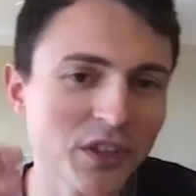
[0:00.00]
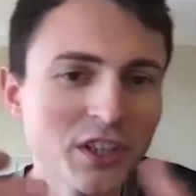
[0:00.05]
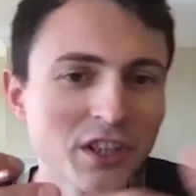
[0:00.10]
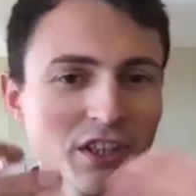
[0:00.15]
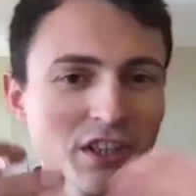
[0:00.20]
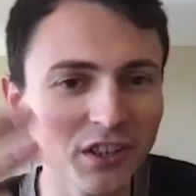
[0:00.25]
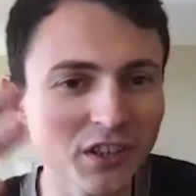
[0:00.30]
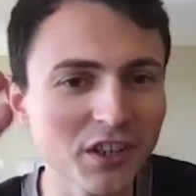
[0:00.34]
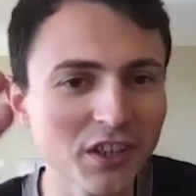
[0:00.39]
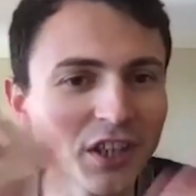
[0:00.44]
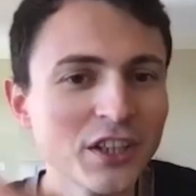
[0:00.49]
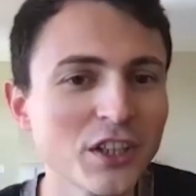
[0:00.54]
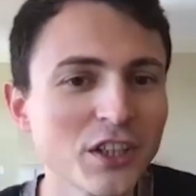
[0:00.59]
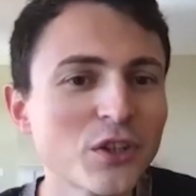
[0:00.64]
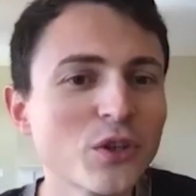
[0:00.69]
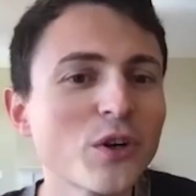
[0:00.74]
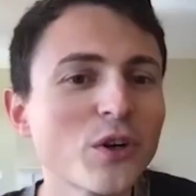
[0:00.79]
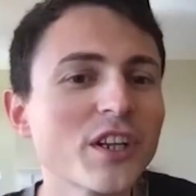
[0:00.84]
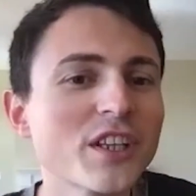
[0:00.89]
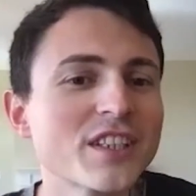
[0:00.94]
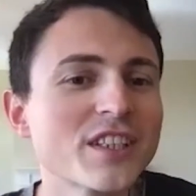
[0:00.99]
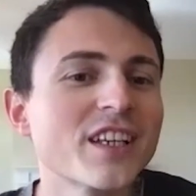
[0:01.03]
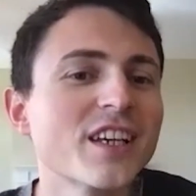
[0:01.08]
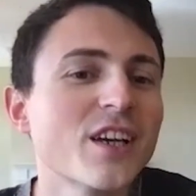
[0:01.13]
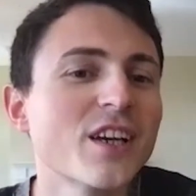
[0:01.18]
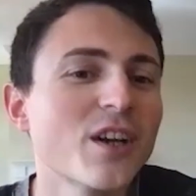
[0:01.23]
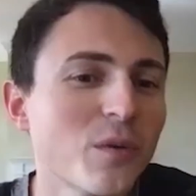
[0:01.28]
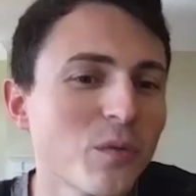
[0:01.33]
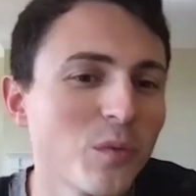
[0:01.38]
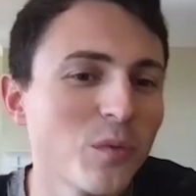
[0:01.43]
the 30s,
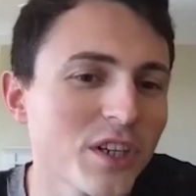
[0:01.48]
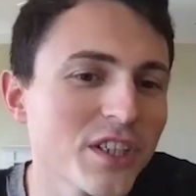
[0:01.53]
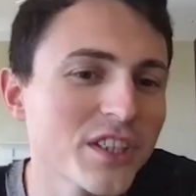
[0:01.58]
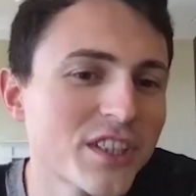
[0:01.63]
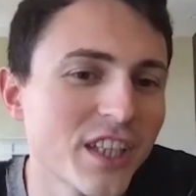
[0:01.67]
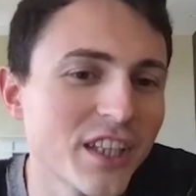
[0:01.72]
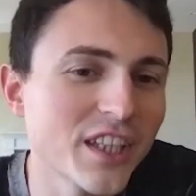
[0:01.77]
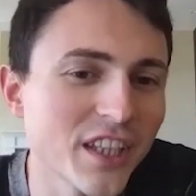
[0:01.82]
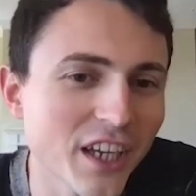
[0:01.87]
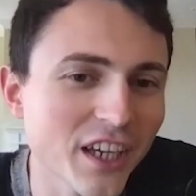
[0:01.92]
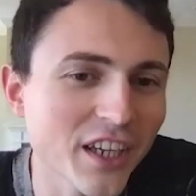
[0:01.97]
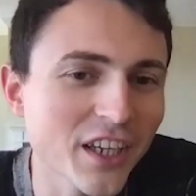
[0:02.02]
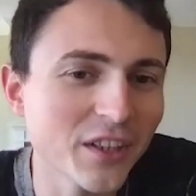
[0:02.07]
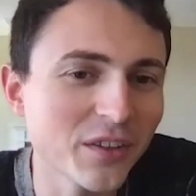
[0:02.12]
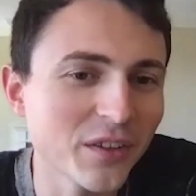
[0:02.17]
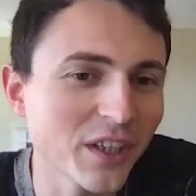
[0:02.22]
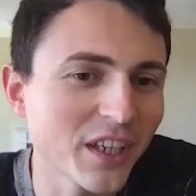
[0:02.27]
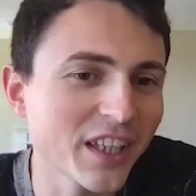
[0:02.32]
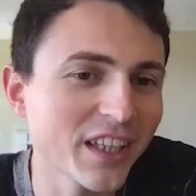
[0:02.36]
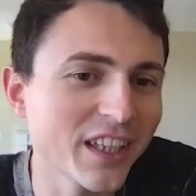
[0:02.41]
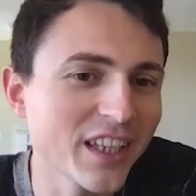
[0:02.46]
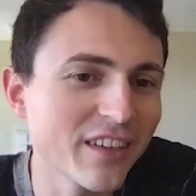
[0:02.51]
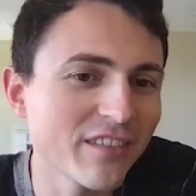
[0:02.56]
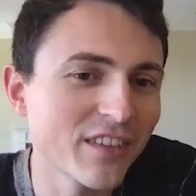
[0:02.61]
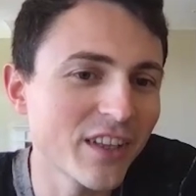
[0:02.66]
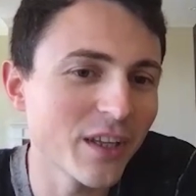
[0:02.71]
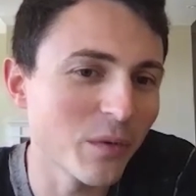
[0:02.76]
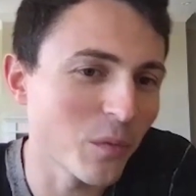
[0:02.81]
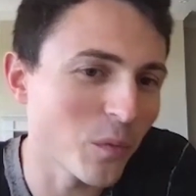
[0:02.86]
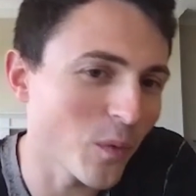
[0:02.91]
what is the nugget you can
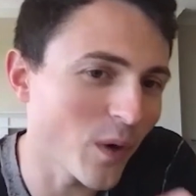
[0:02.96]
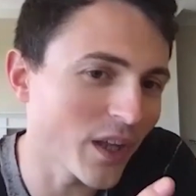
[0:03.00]
give them?